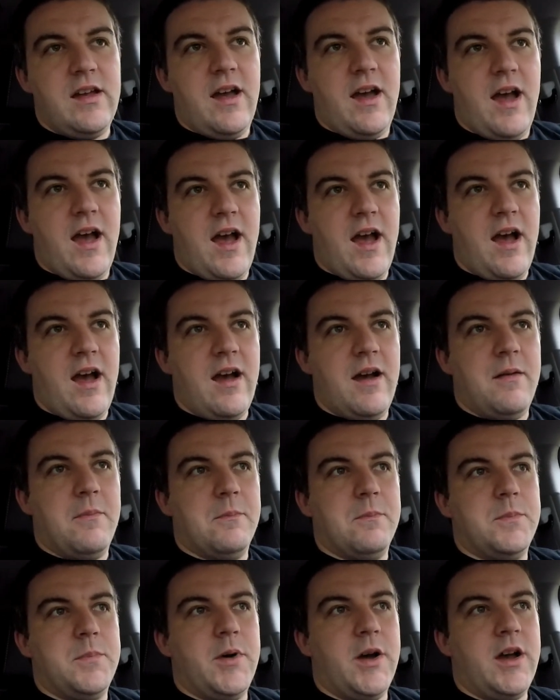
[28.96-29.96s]

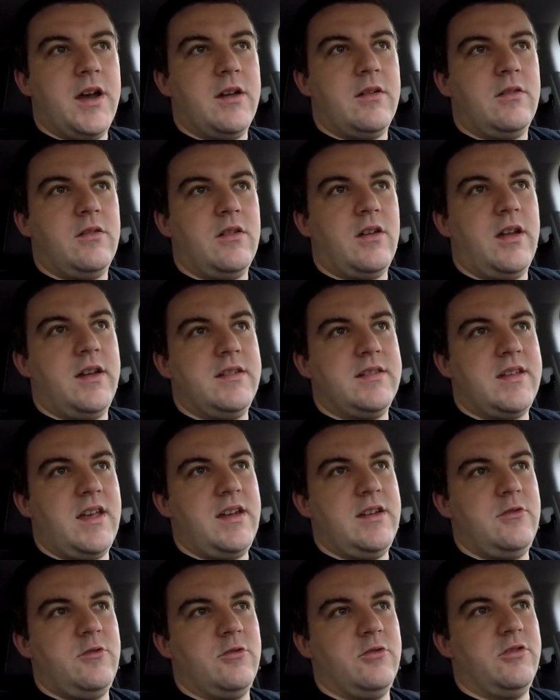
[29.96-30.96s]
but I
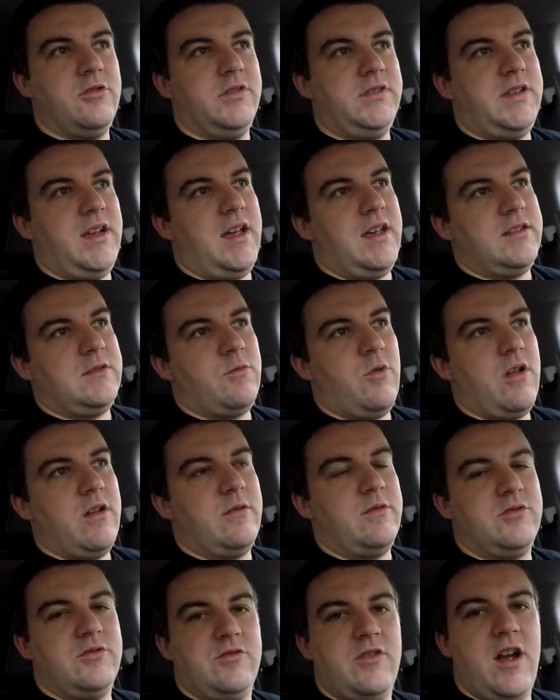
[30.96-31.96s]
decided to do a little test while I
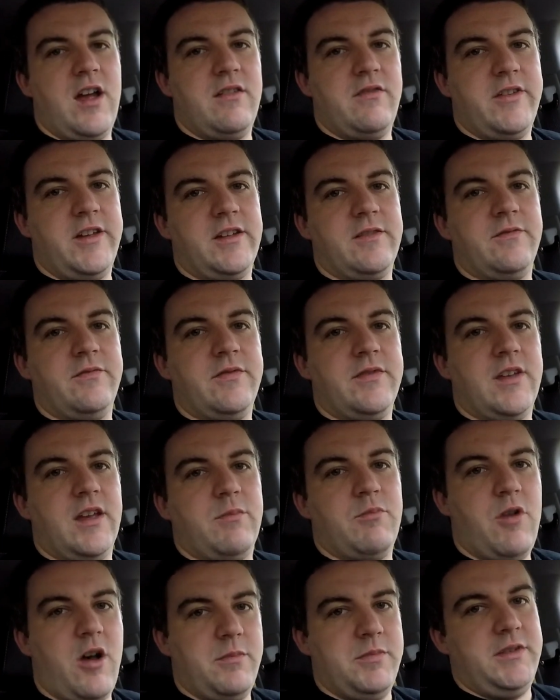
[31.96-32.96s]
was driving. I
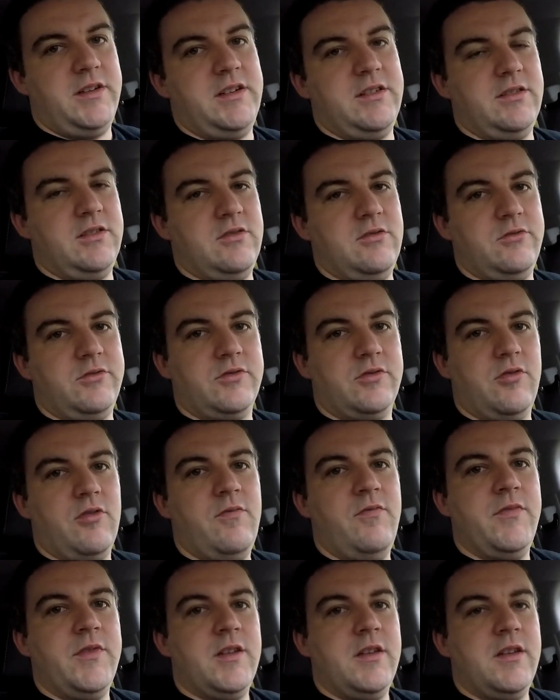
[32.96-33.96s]
popped it into
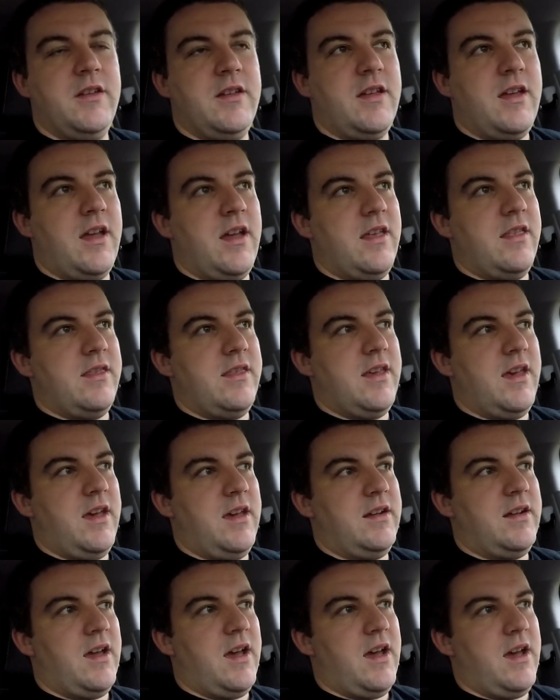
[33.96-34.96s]
neutral and
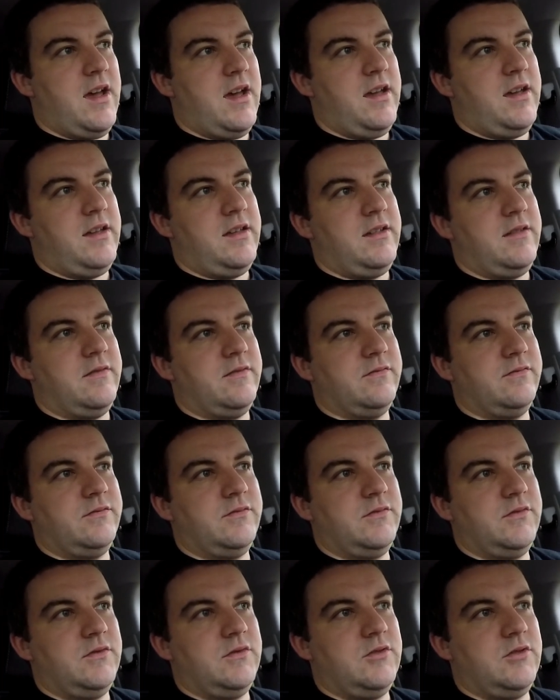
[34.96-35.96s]
then I
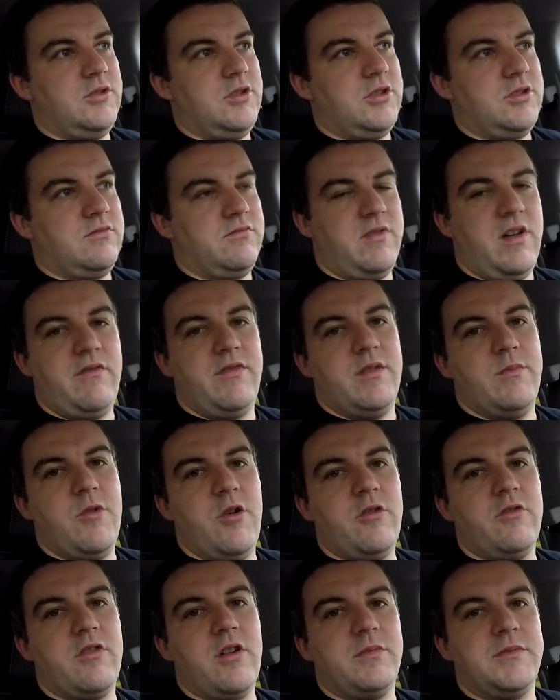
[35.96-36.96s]
just revved the
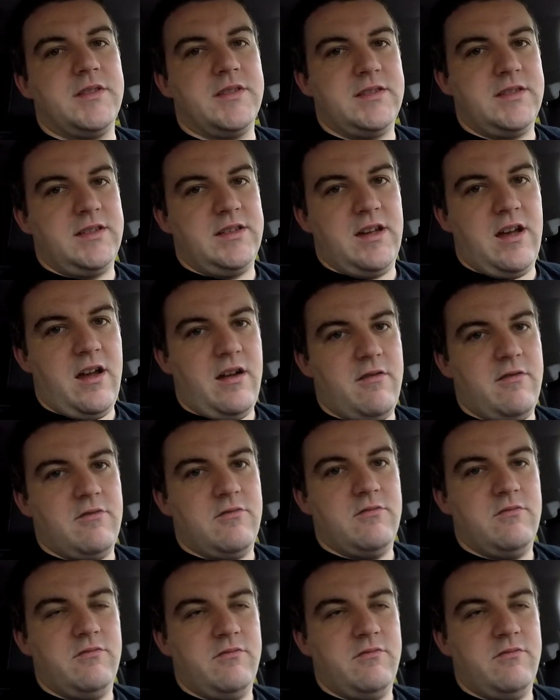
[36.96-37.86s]
motor up to see how